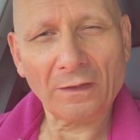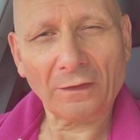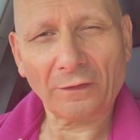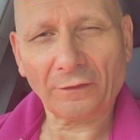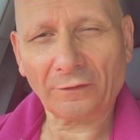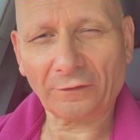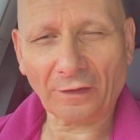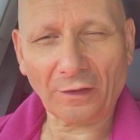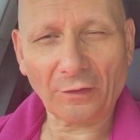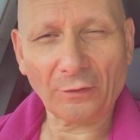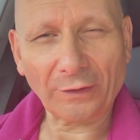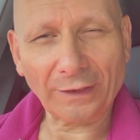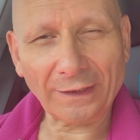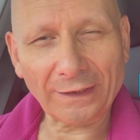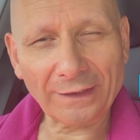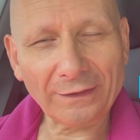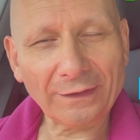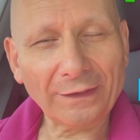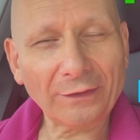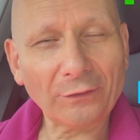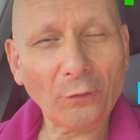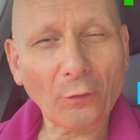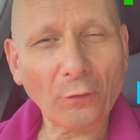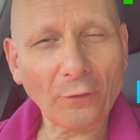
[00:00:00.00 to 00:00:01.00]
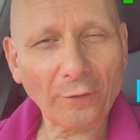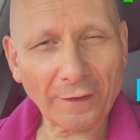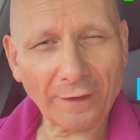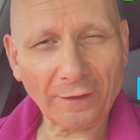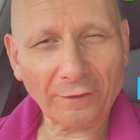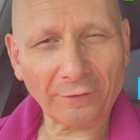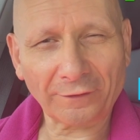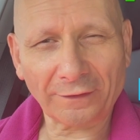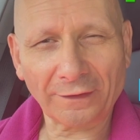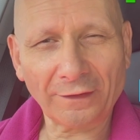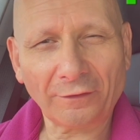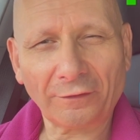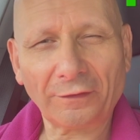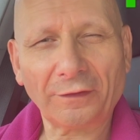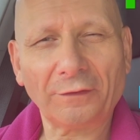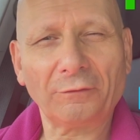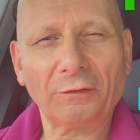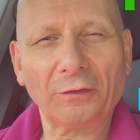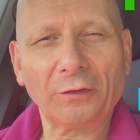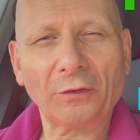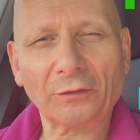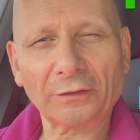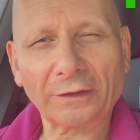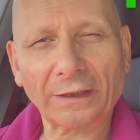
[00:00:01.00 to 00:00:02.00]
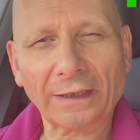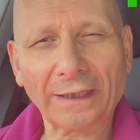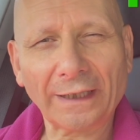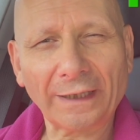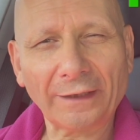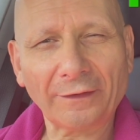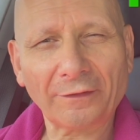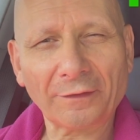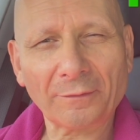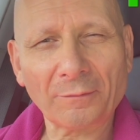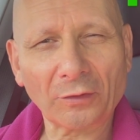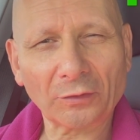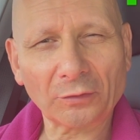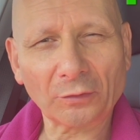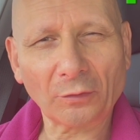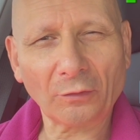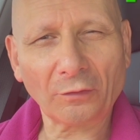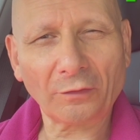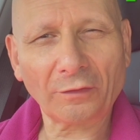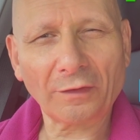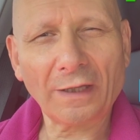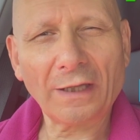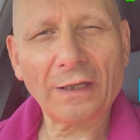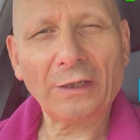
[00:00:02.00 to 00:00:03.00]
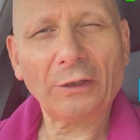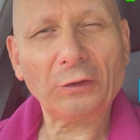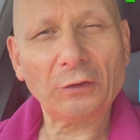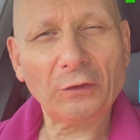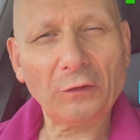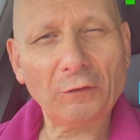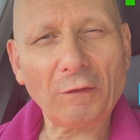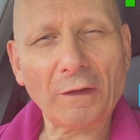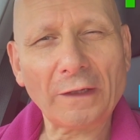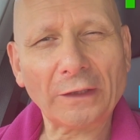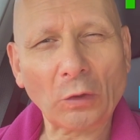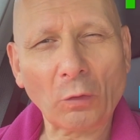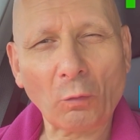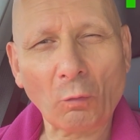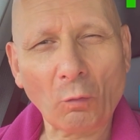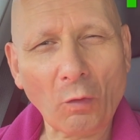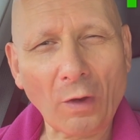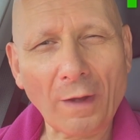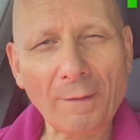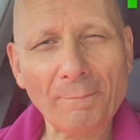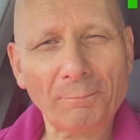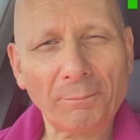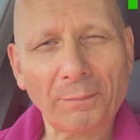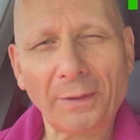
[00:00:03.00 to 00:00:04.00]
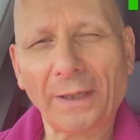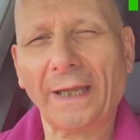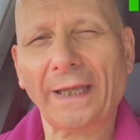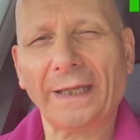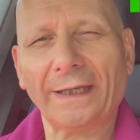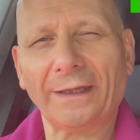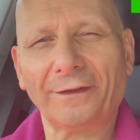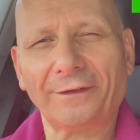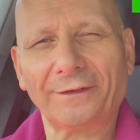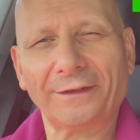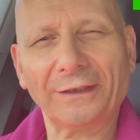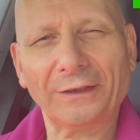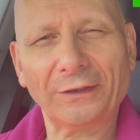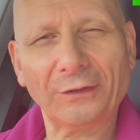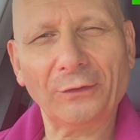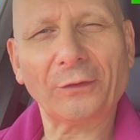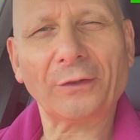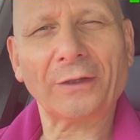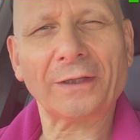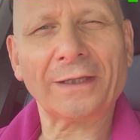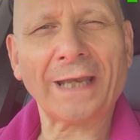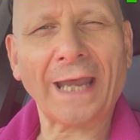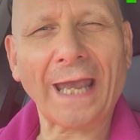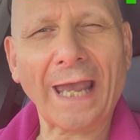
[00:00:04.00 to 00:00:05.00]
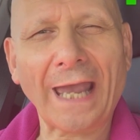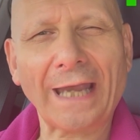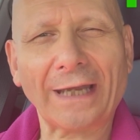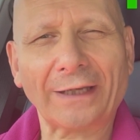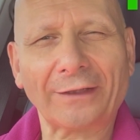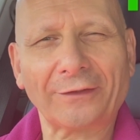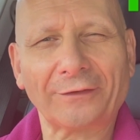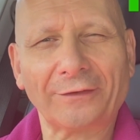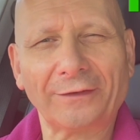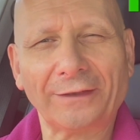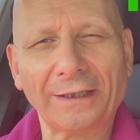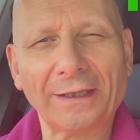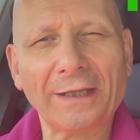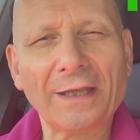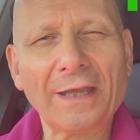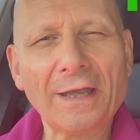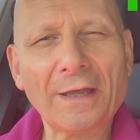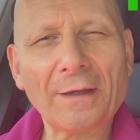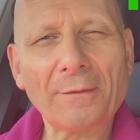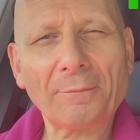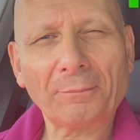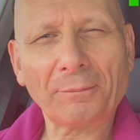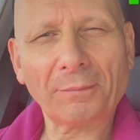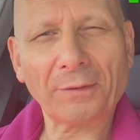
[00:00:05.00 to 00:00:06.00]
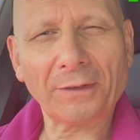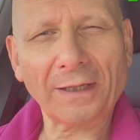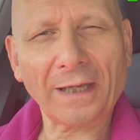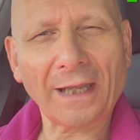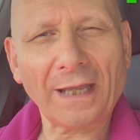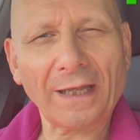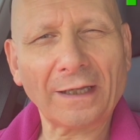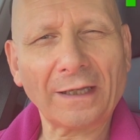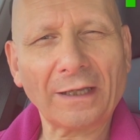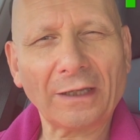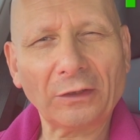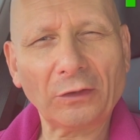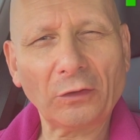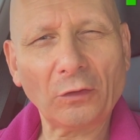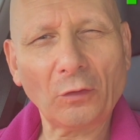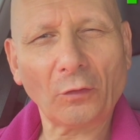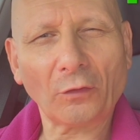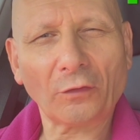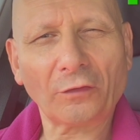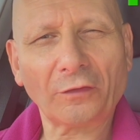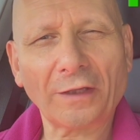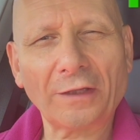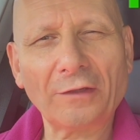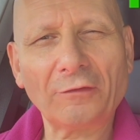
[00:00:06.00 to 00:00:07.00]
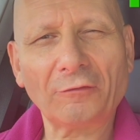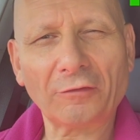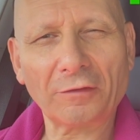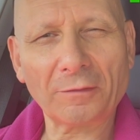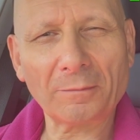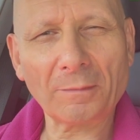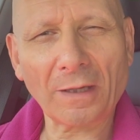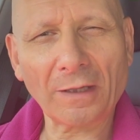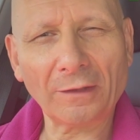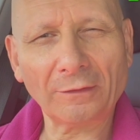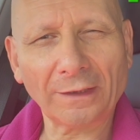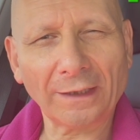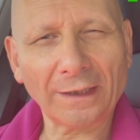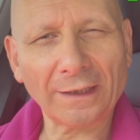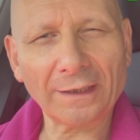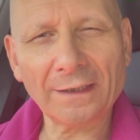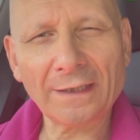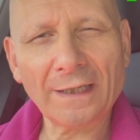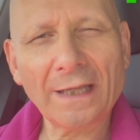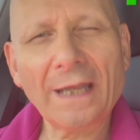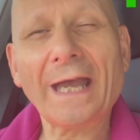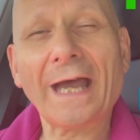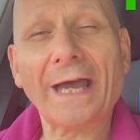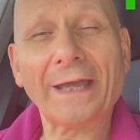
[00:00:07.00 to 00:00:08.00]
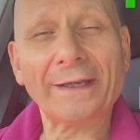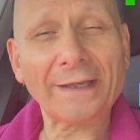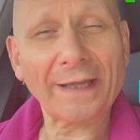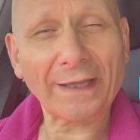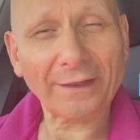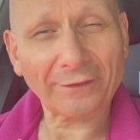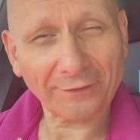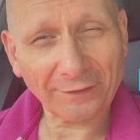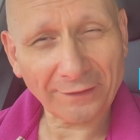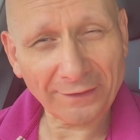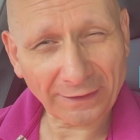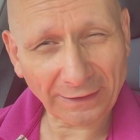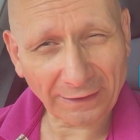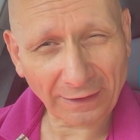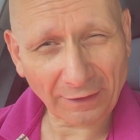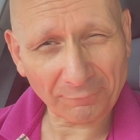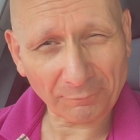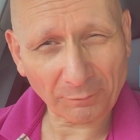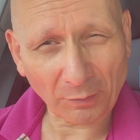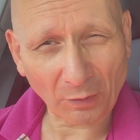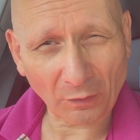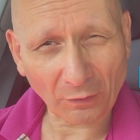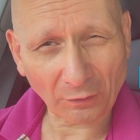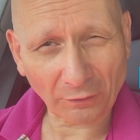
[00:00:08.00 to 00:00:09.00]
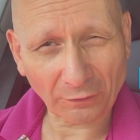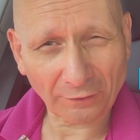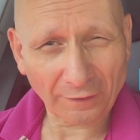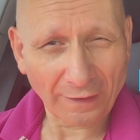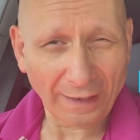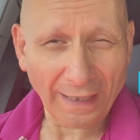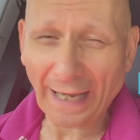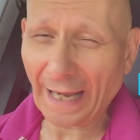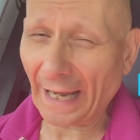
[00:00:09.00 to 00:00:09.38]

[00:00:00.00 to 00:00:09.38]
So in your instance, if you've got the later models, you've only got one place that you can actually plug your Sentry mode in, and that's in the glove box.